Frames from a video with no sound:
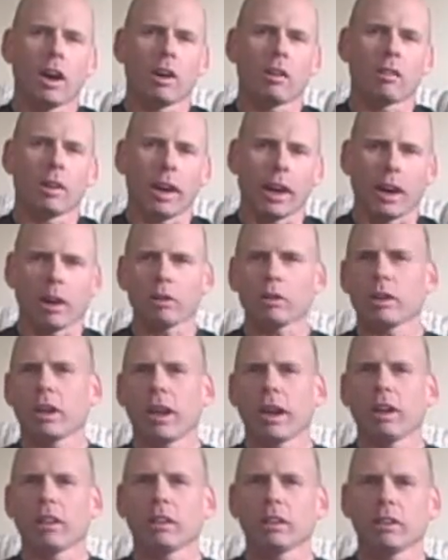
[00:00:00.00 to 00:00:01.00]
of how
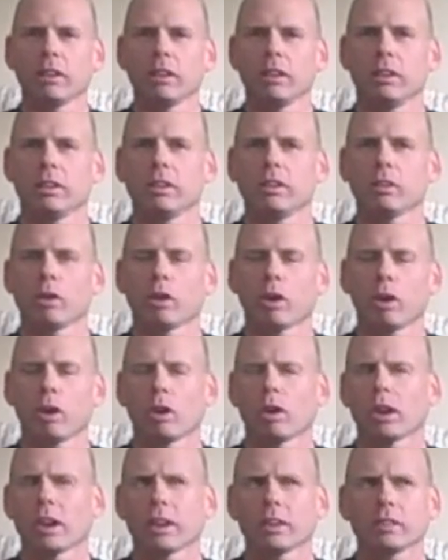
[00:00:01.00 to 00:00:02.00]
talented,
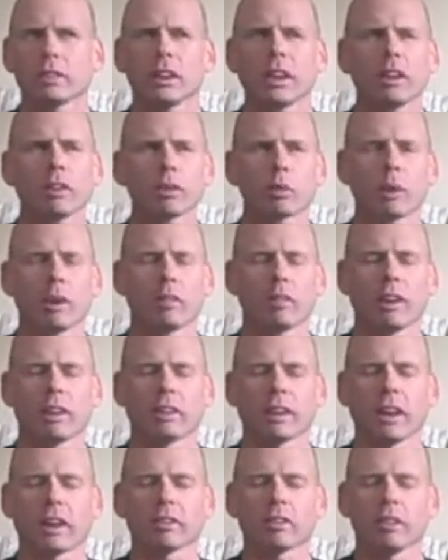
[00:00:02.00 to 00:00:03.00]
or he was aware of
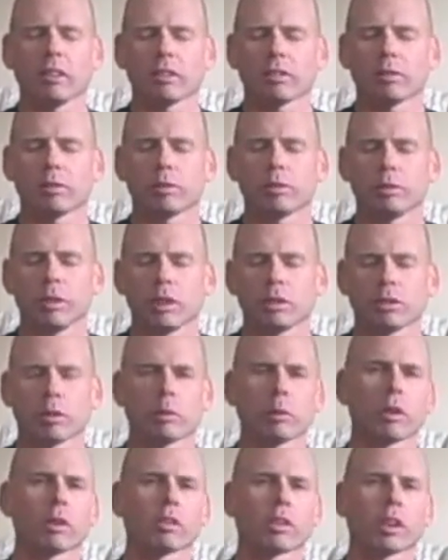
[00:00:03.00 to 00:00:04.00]
how talented his
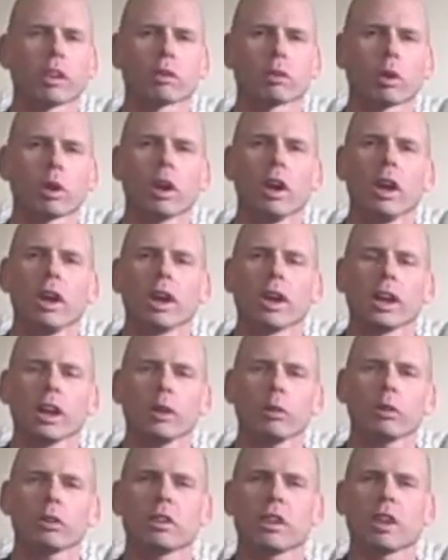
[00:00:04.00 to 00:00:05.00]
football skills were.
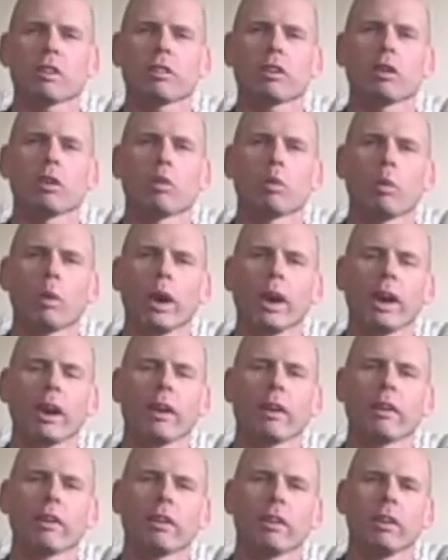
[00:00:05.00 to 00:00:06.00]
He was never
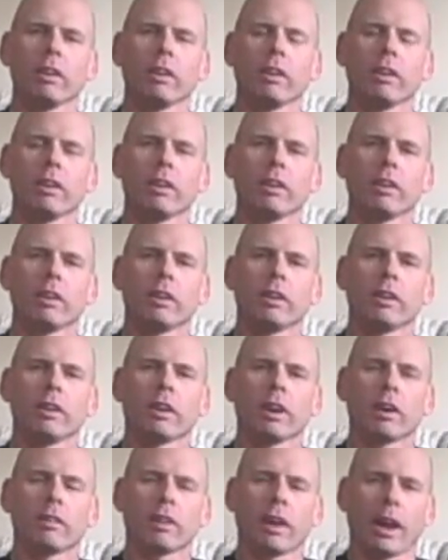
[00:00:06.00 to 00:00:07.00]
aware
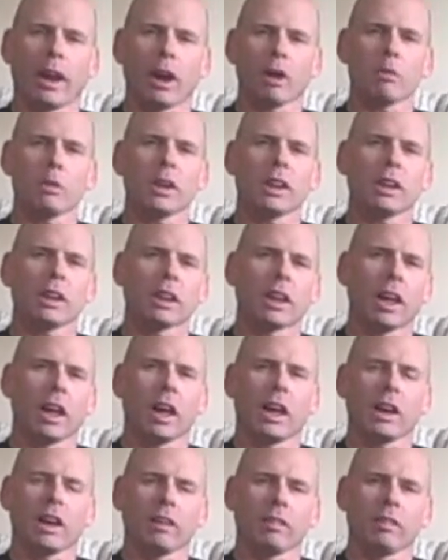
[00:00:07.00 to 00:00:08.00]
of how many
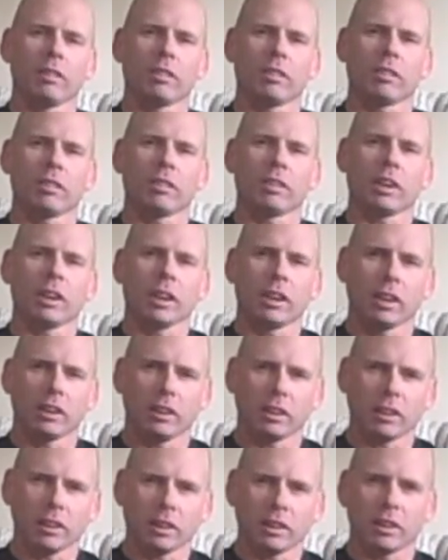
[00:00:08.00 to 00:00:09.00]
lives that
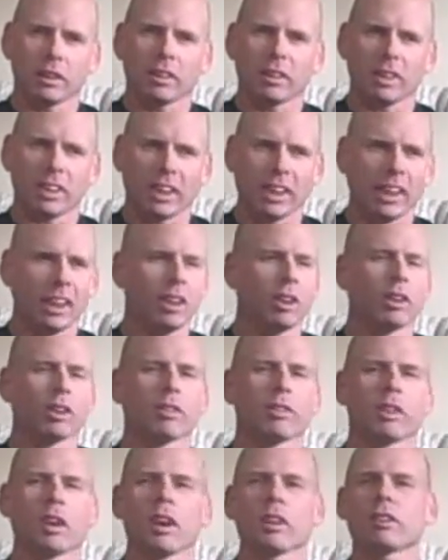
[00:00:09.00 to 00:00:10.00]
he could
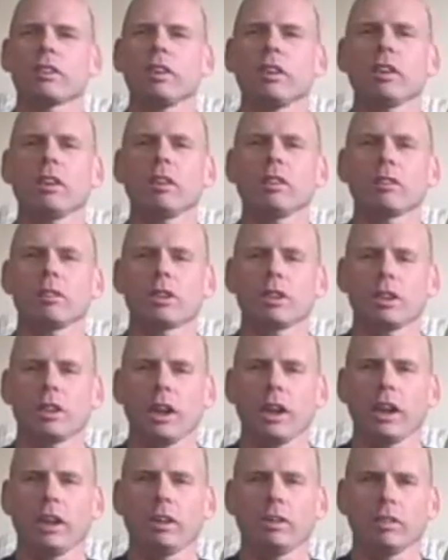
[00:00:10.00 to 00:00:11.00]
have touched, he could have
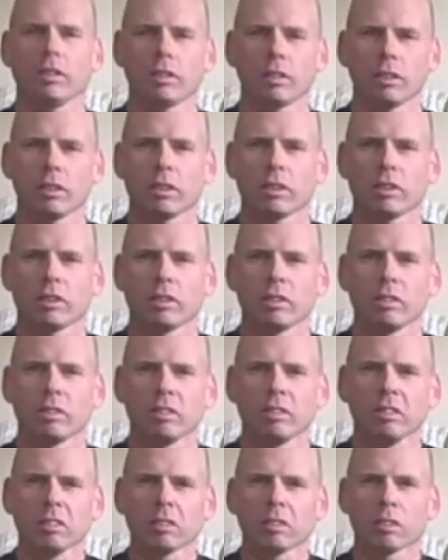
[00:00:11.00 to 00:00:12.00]
changed
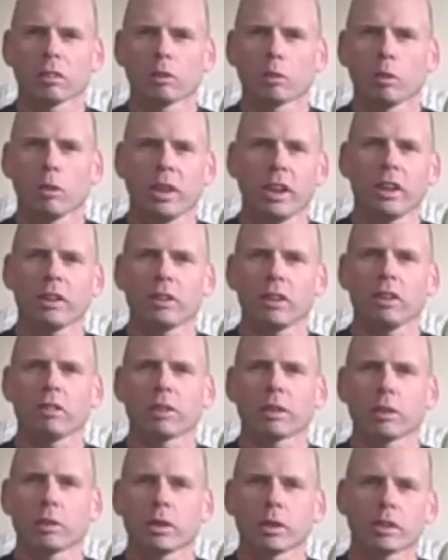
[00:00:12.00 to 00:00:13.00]
with his
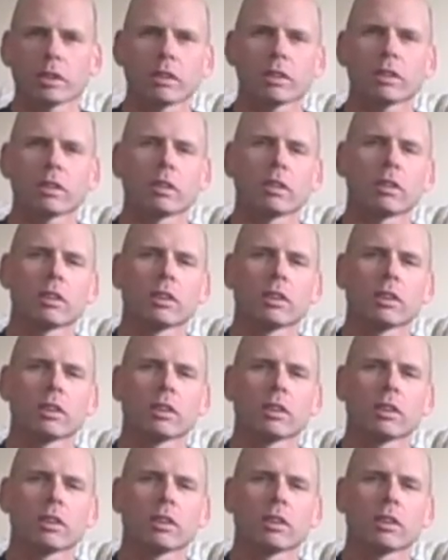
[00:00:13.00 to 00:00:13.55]
influence.